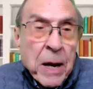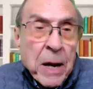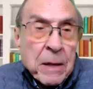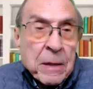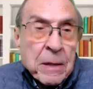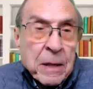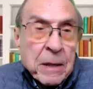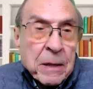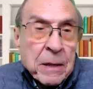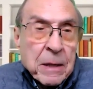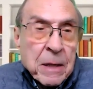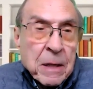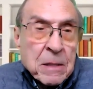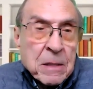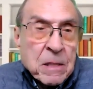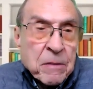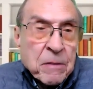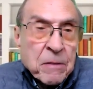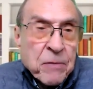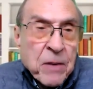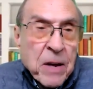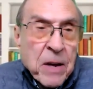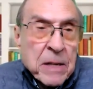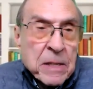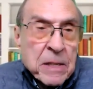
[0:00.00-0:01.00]
I think that's a
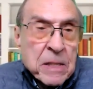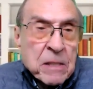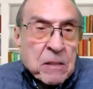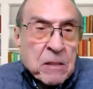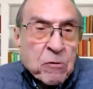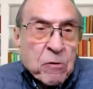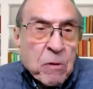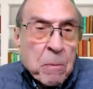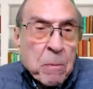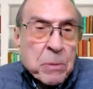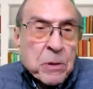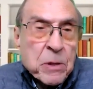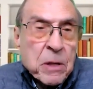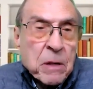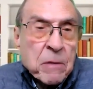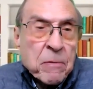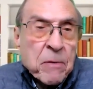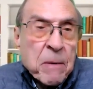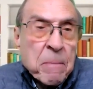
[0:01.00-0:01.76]
fair description of